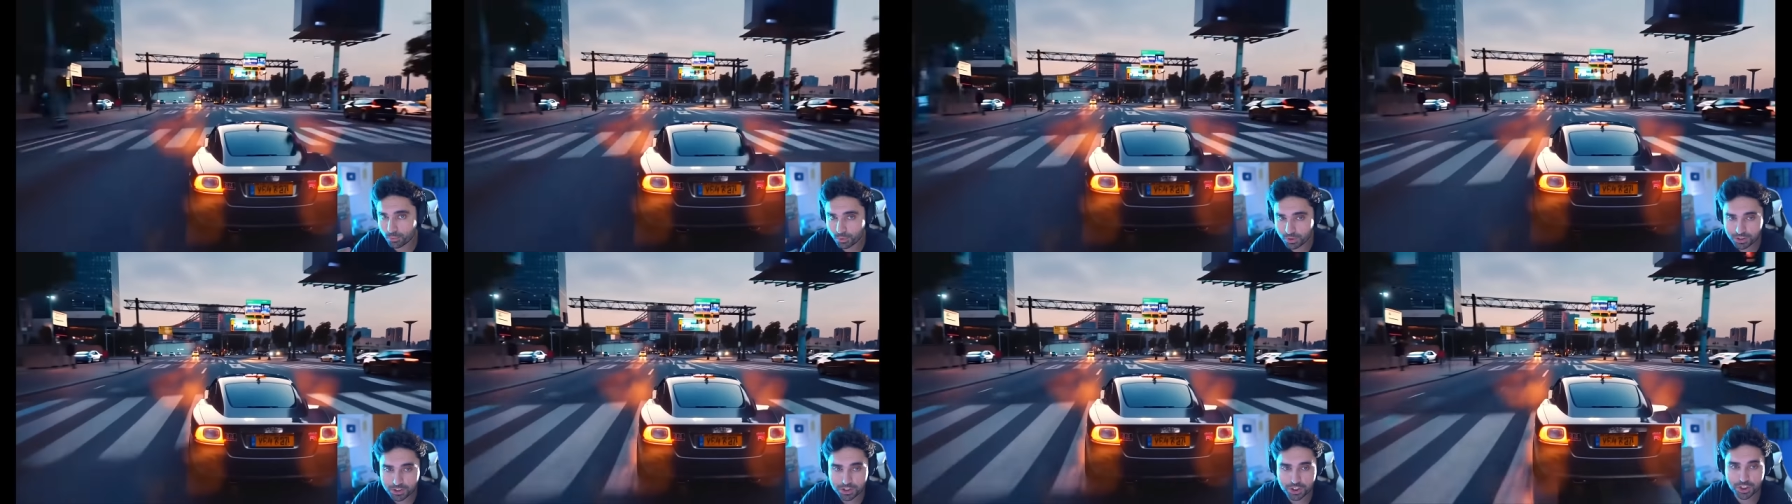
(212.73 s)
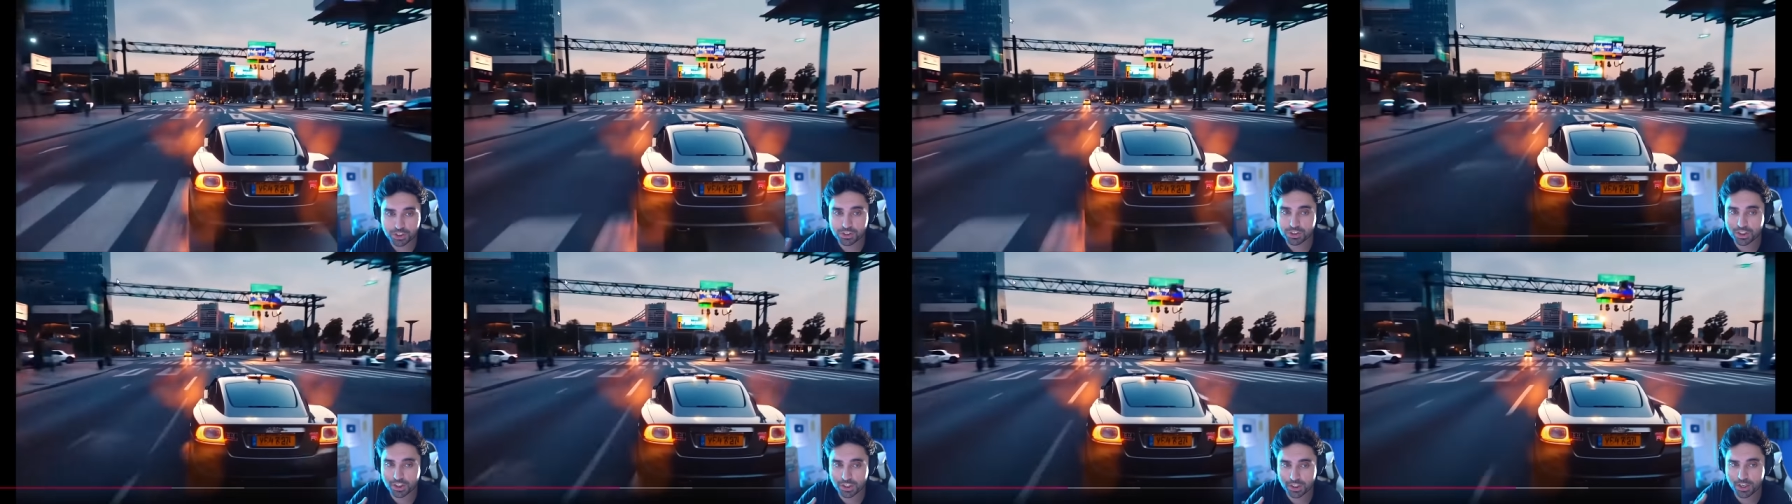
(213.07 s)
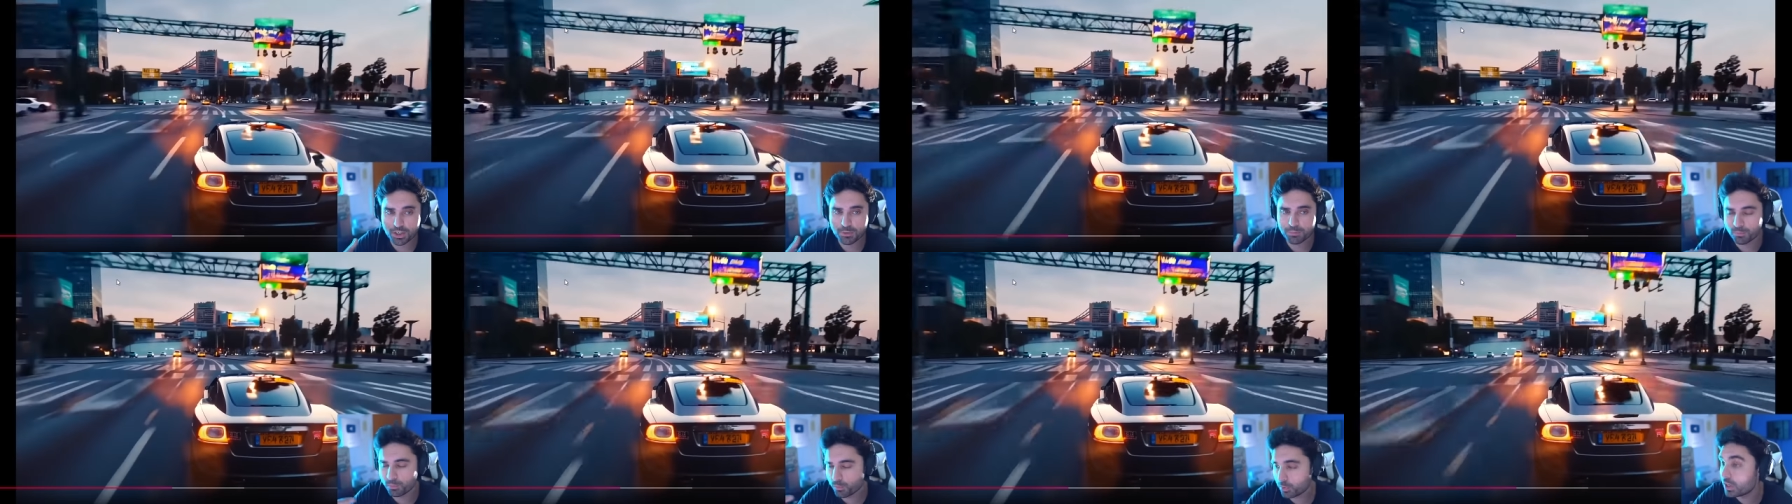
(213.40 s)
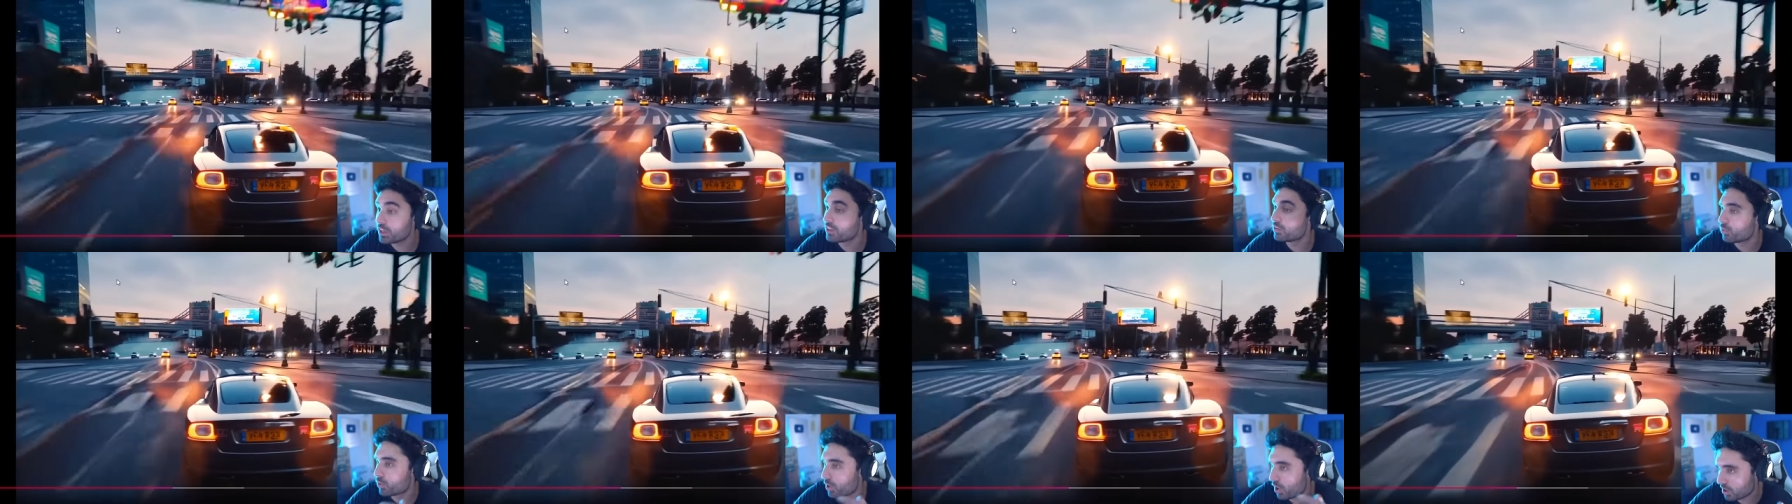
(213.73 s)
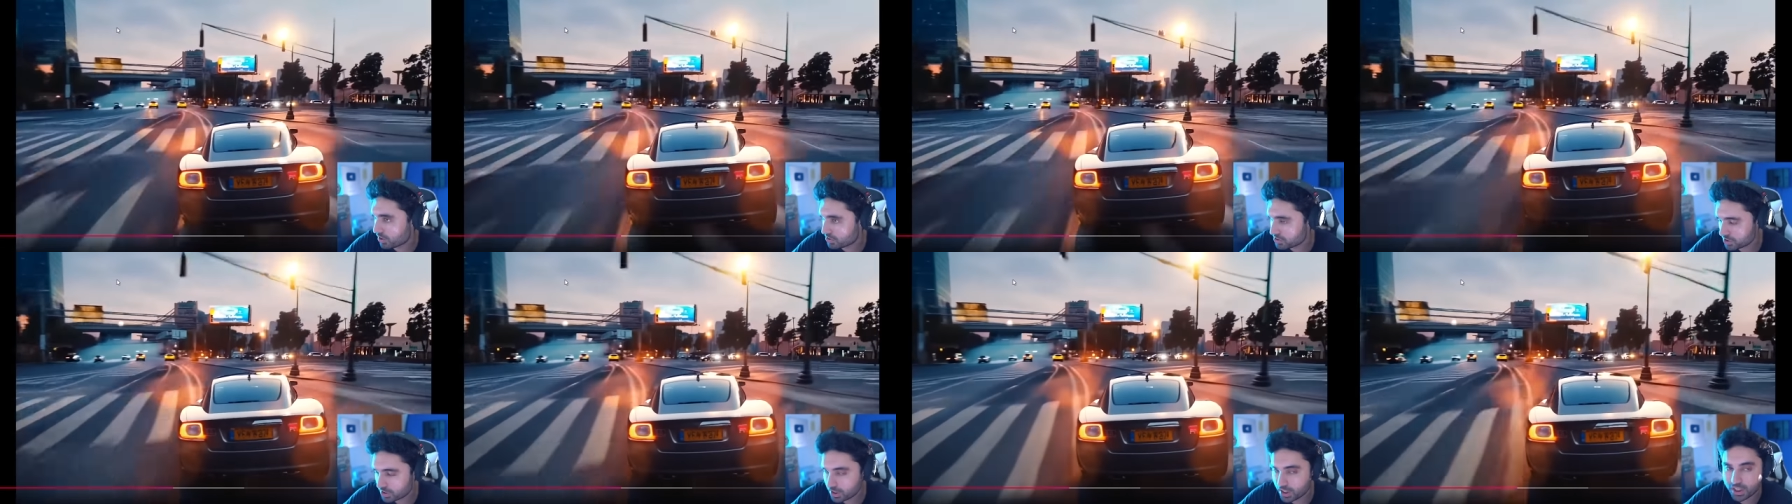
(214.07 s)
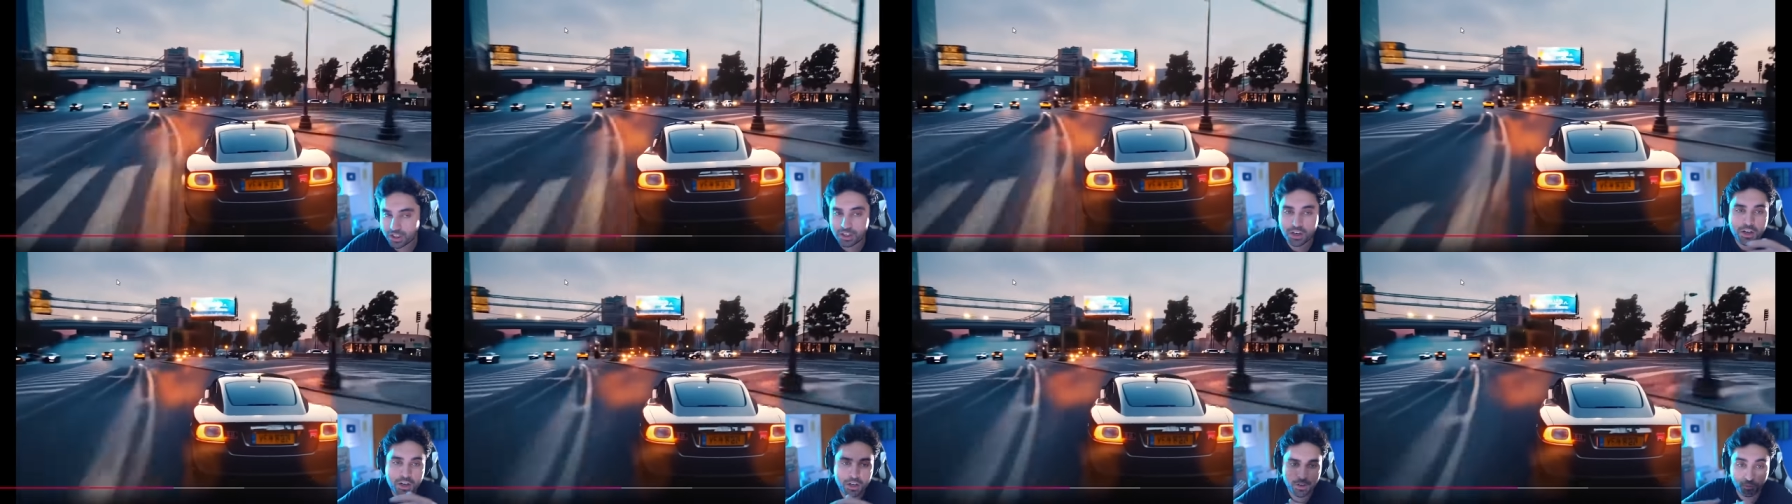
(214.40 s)
a relationship with
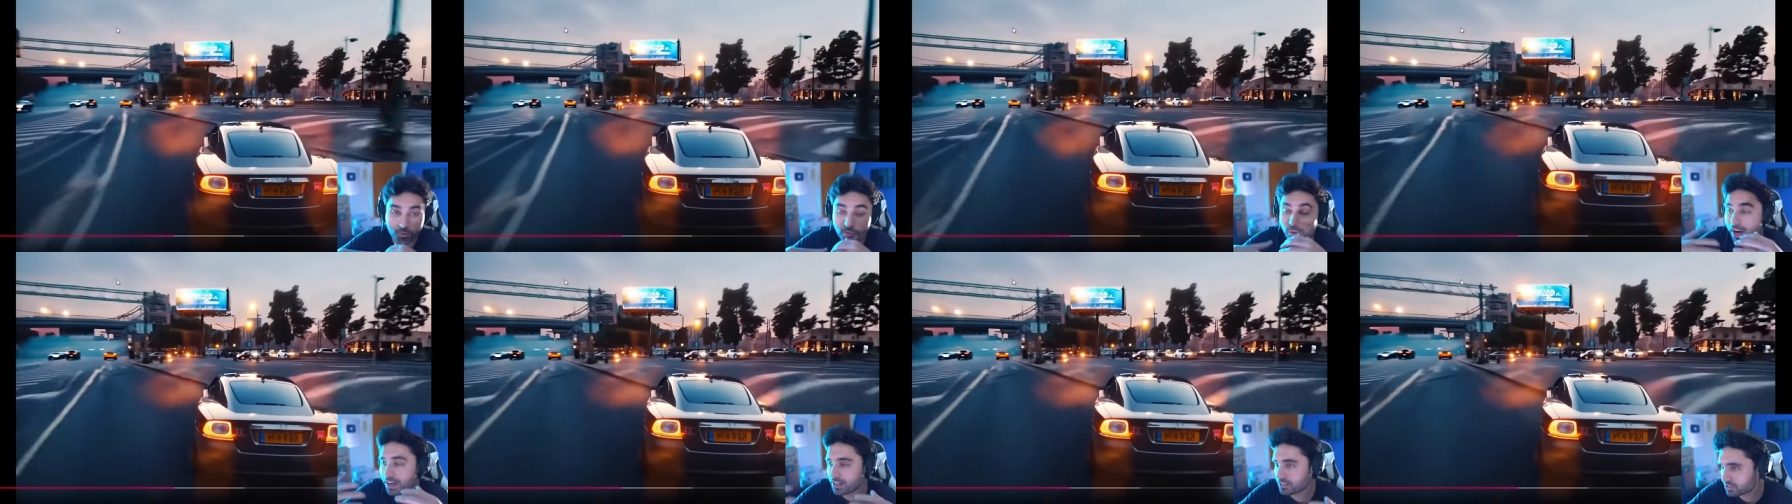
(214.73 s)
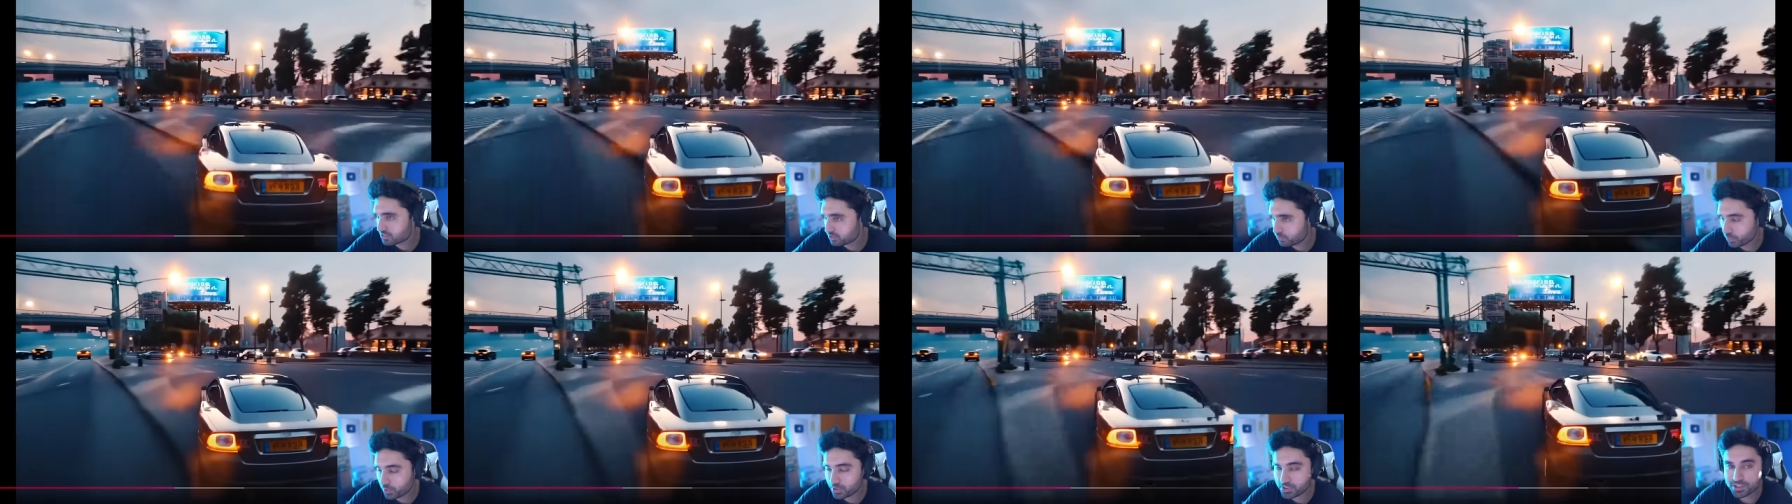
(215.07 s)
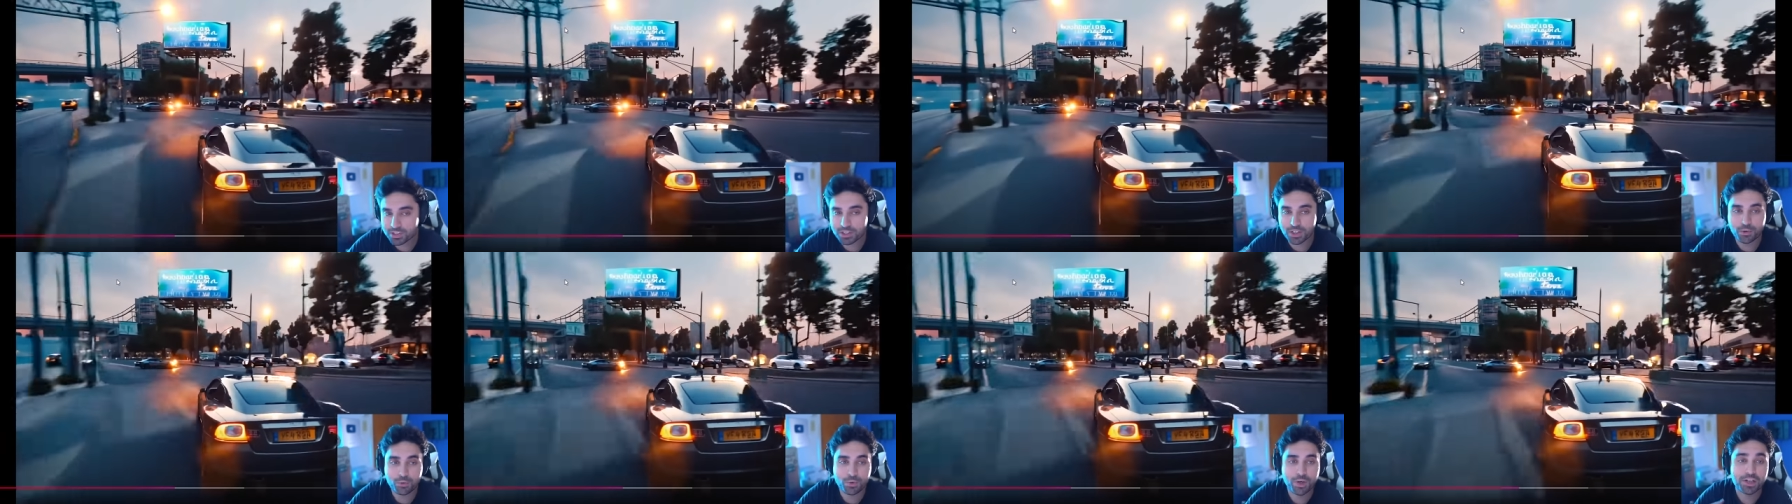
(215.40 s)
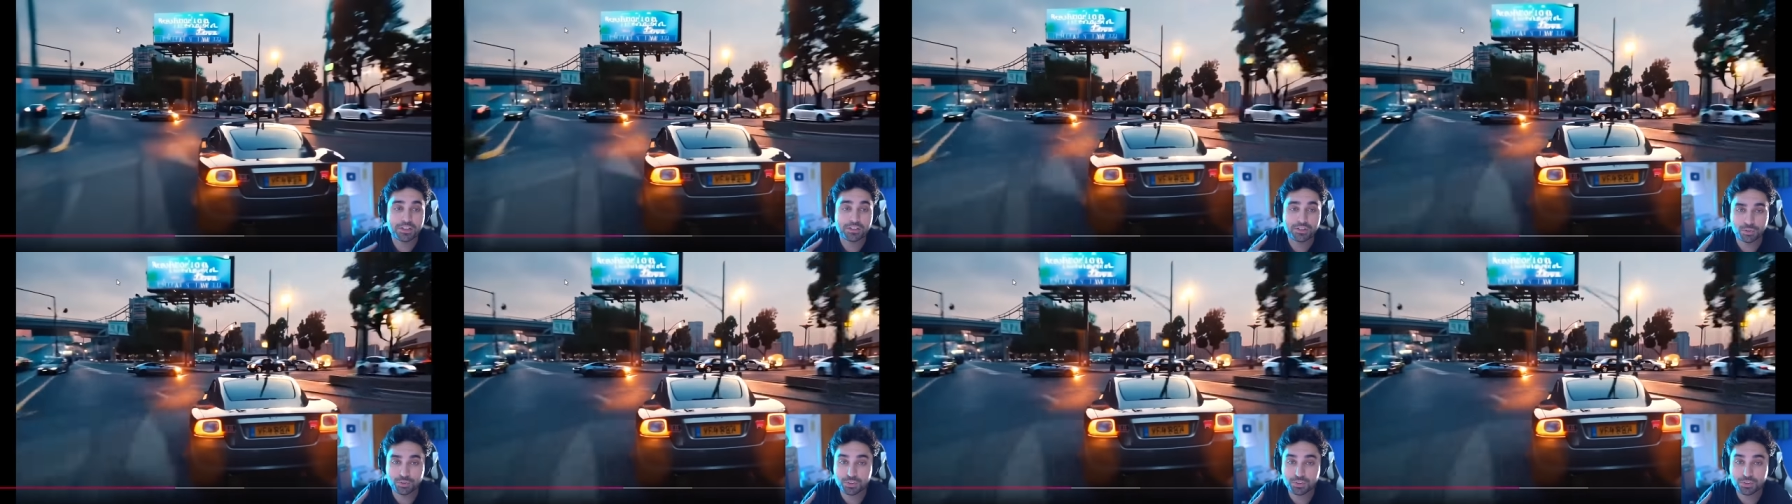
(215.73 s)
Rockstar, vice versa, right?